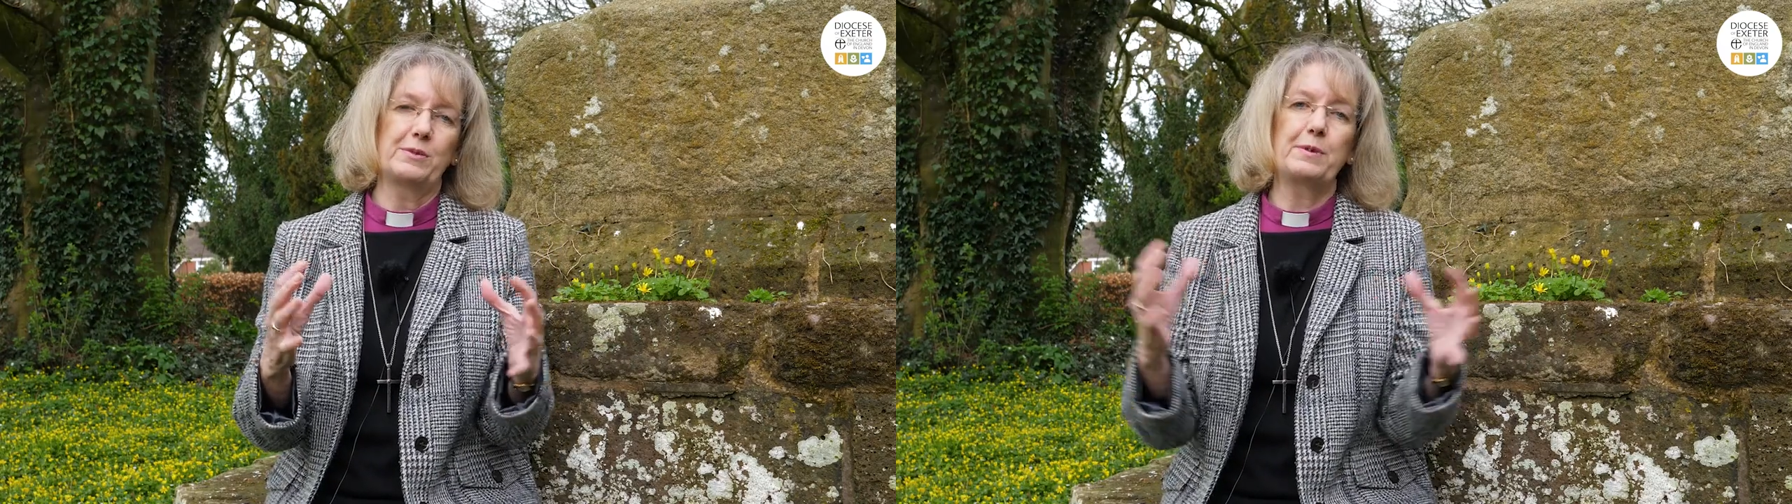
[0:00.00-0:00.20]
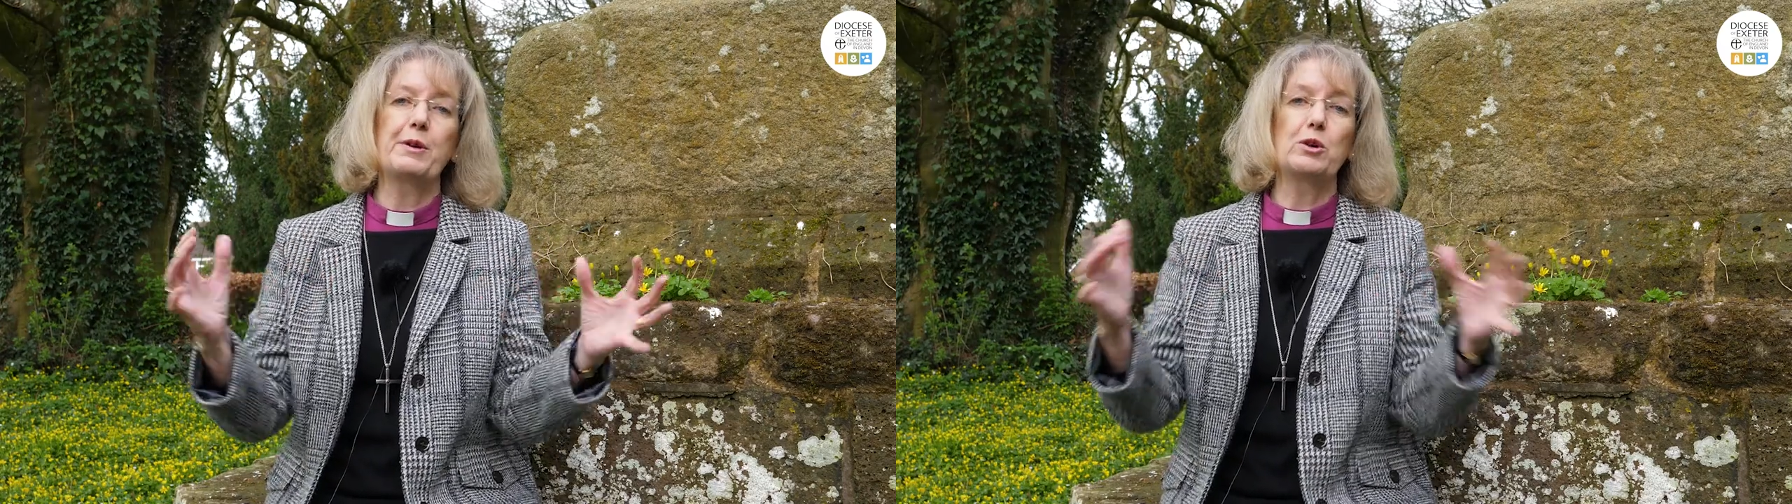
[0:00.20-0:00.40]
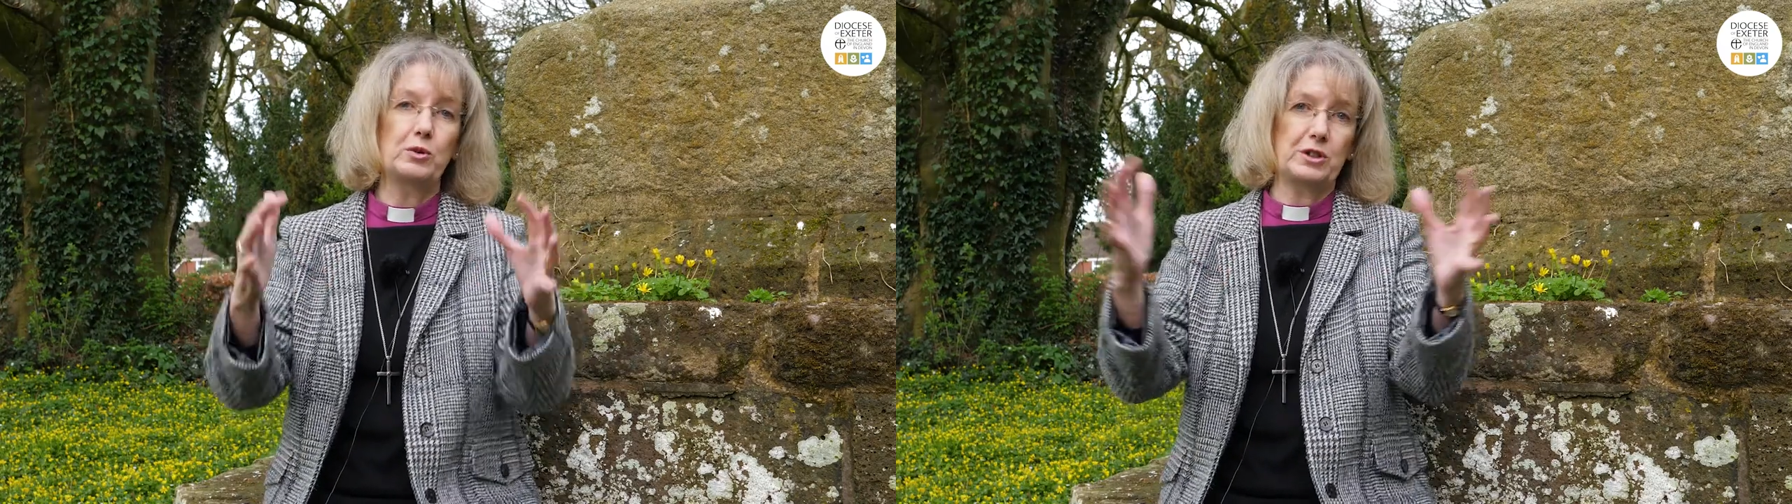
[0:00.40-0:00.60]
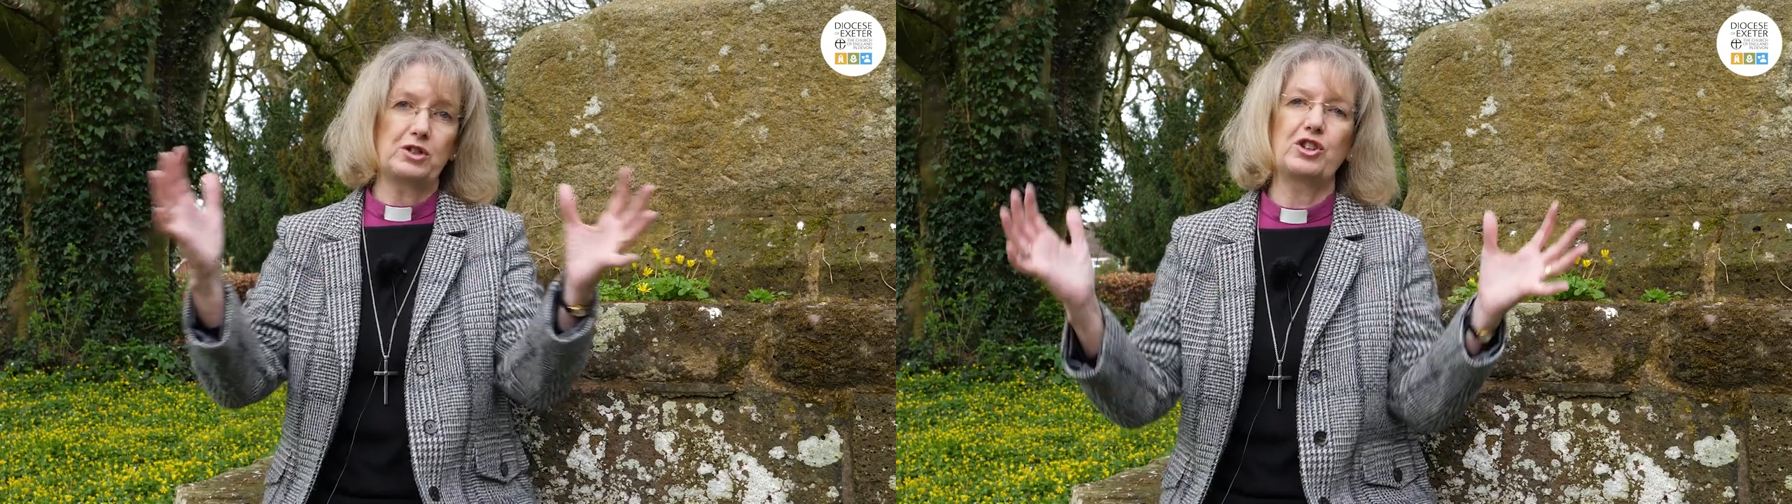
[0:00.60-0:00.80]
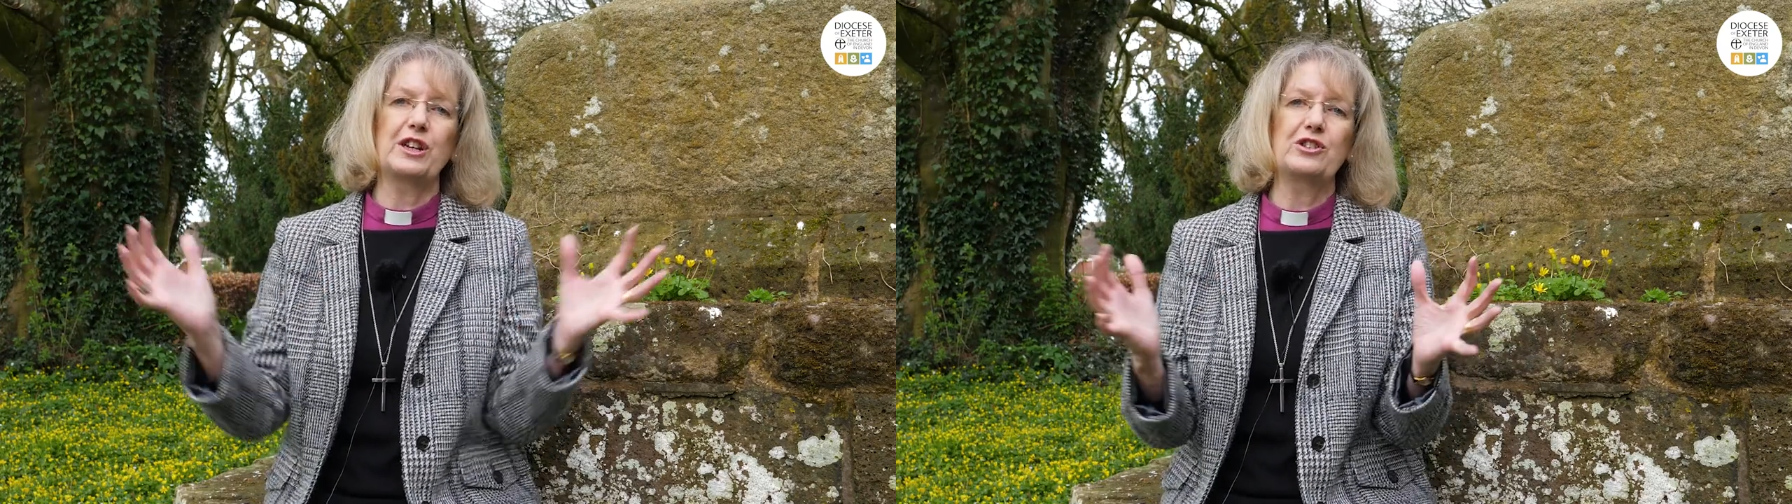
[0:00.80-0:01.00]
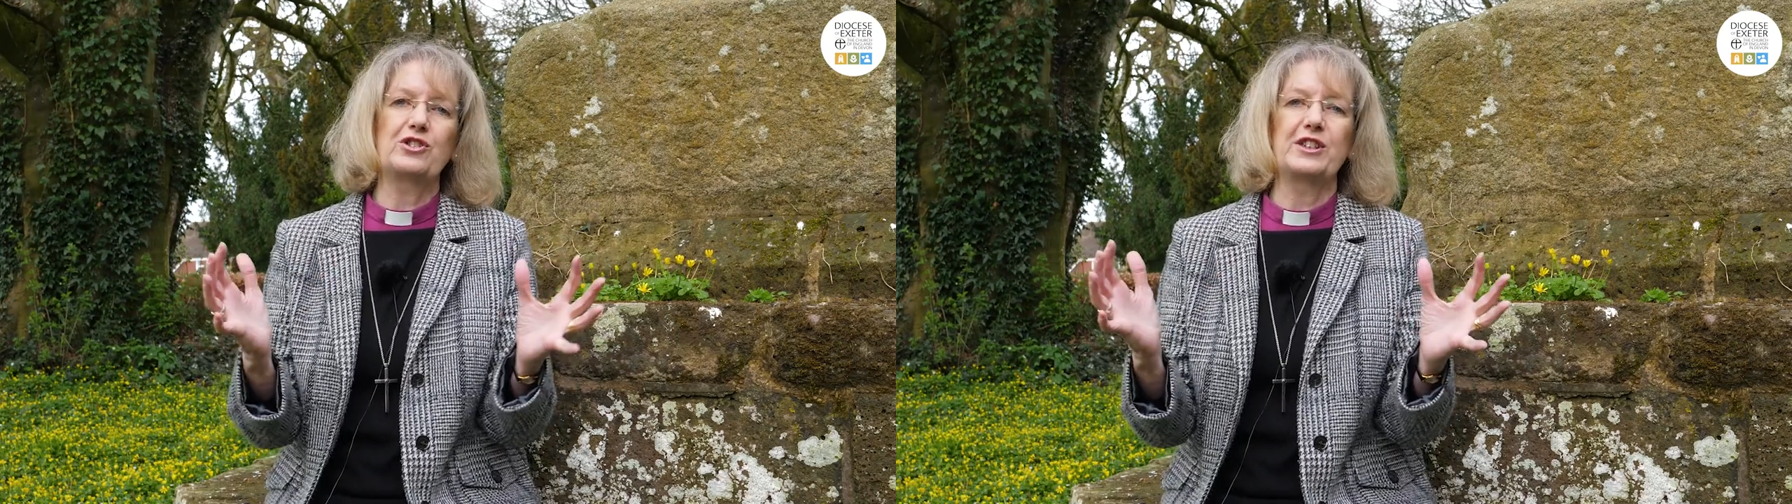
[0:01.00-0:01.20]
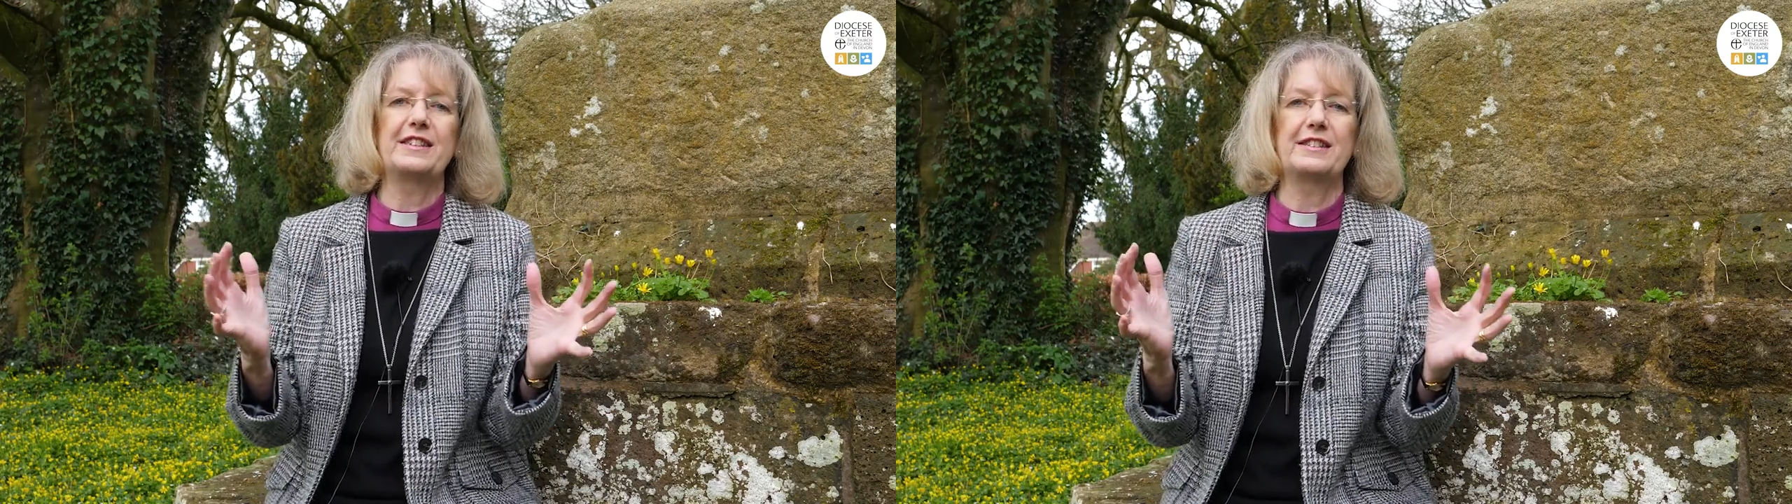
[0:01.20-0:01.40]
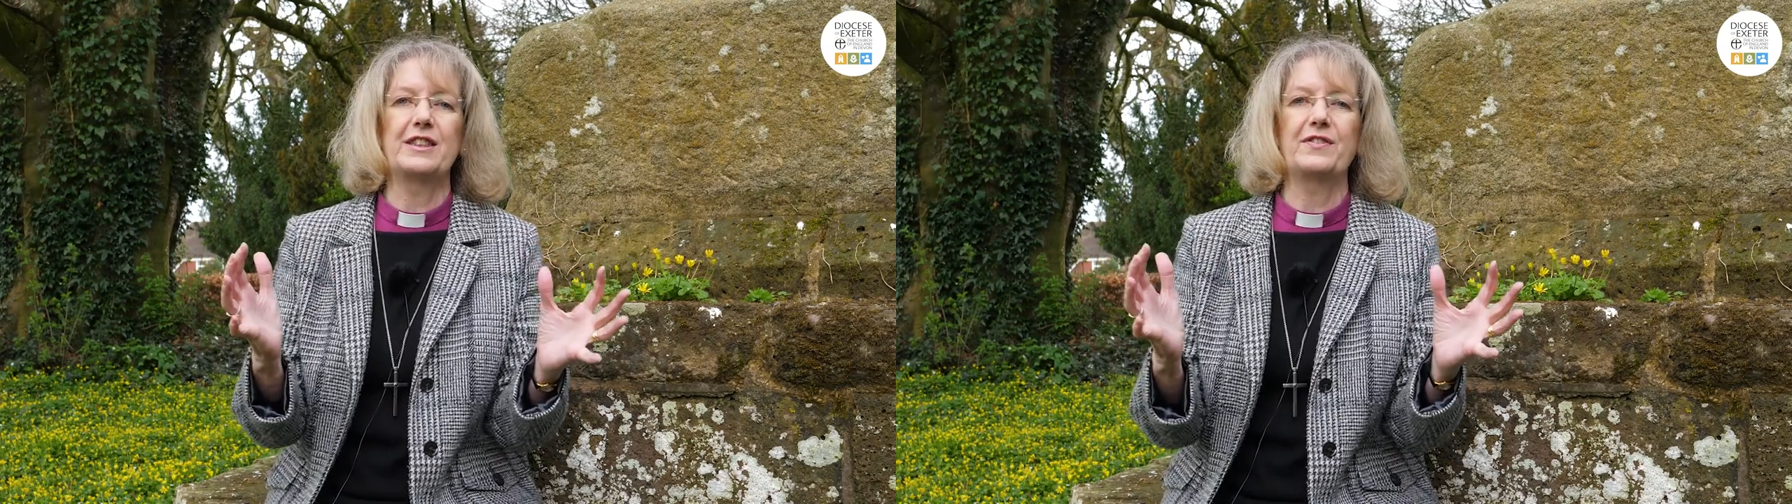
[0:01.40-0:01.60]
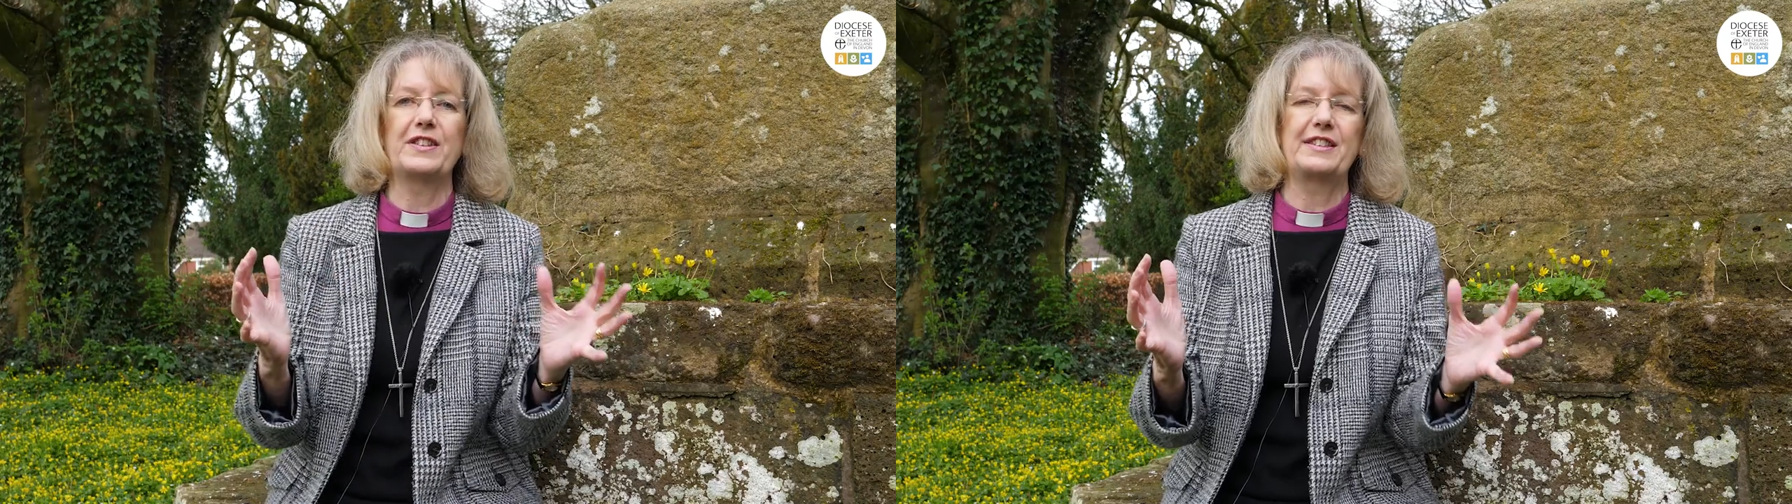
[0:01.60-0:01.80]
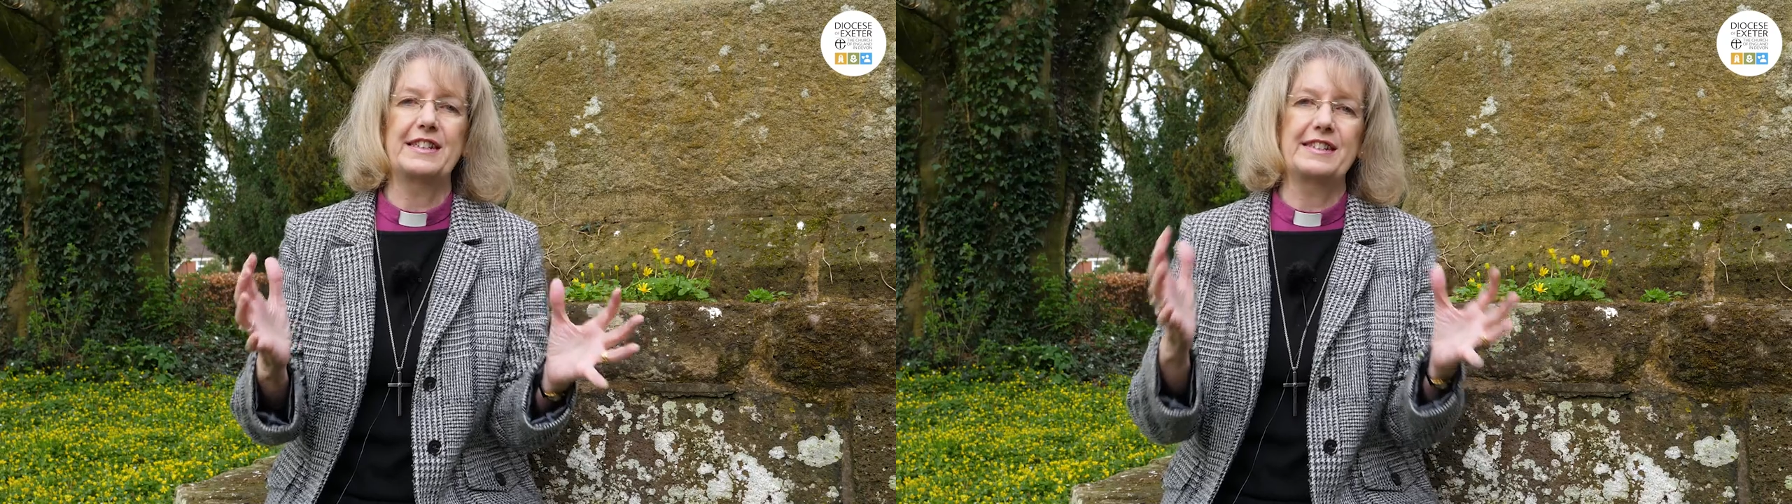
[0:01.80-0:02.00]
It would be all the churches in the
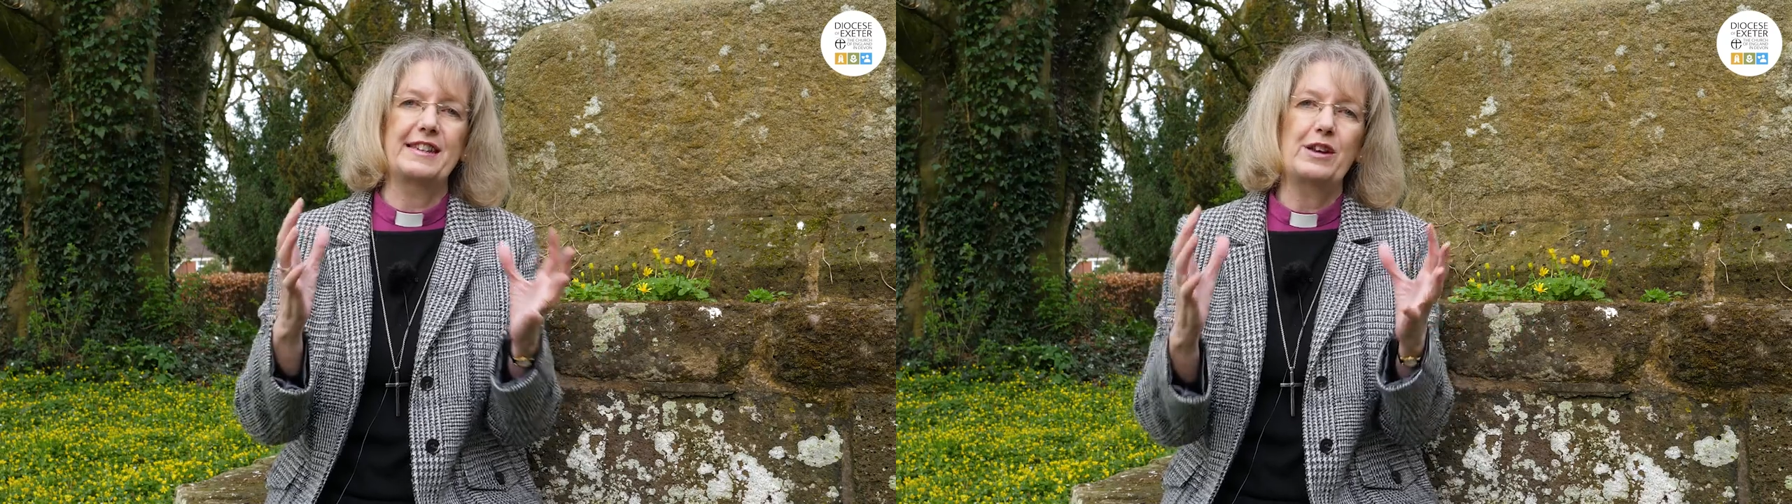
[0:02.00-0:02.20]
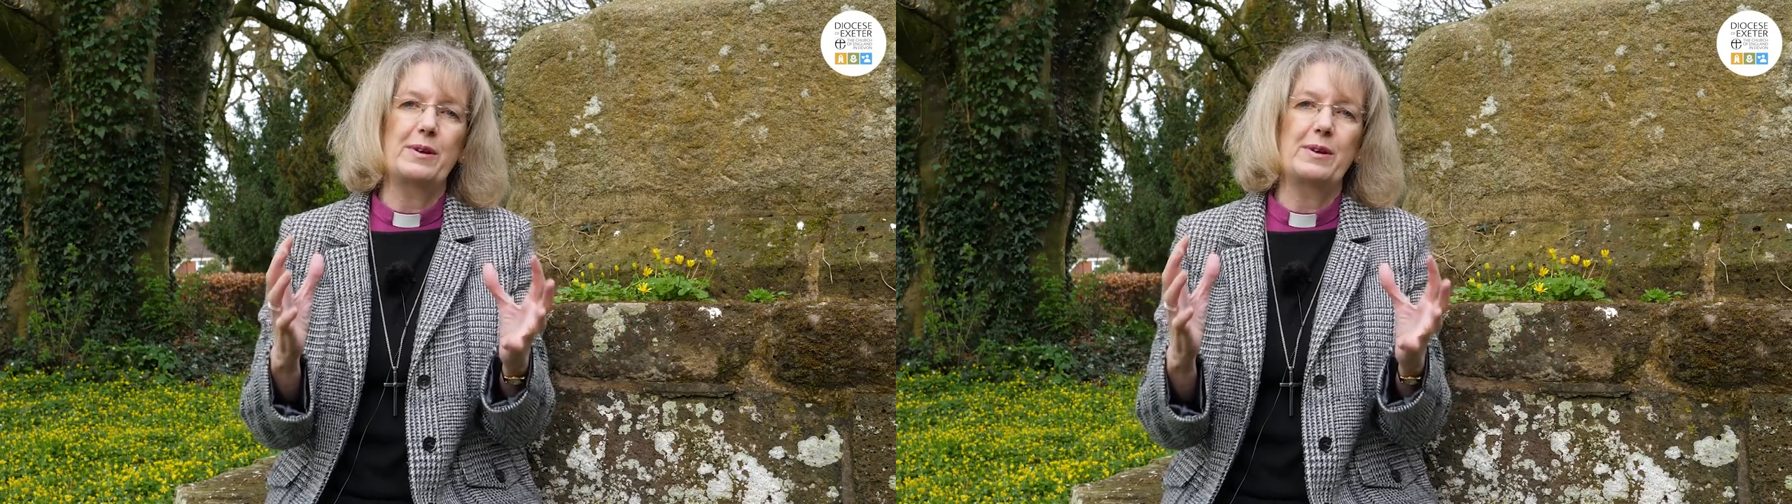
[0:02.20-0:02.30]
vicinity.